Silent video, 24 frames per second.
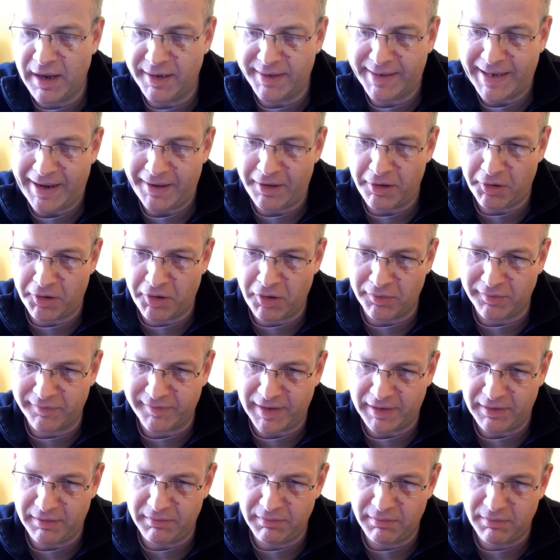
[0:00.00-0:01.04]
download
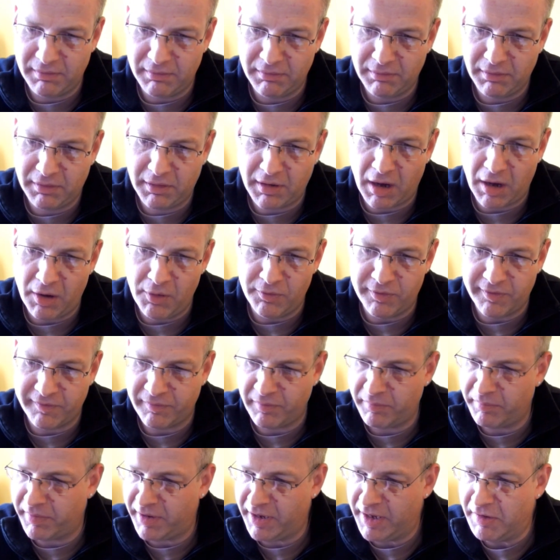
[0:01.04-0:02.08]
content codes, if
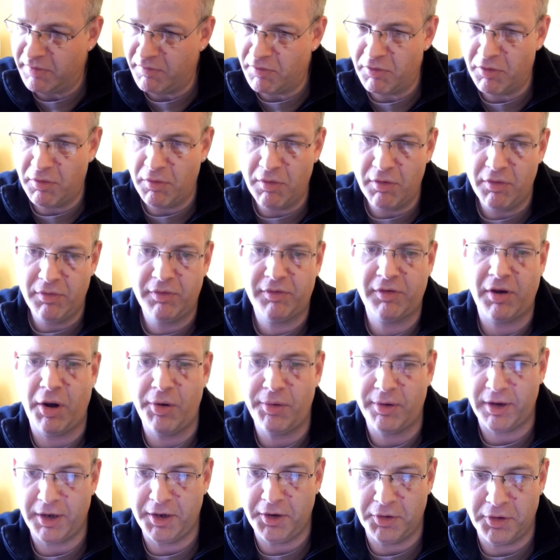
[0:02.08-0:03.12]
I'm being
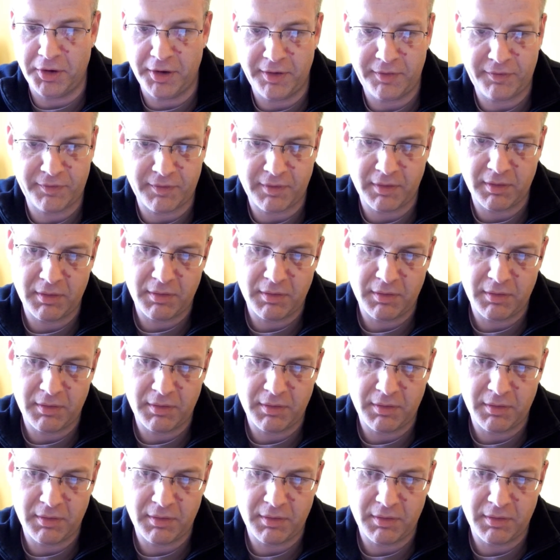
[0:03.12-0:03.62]
totally honest.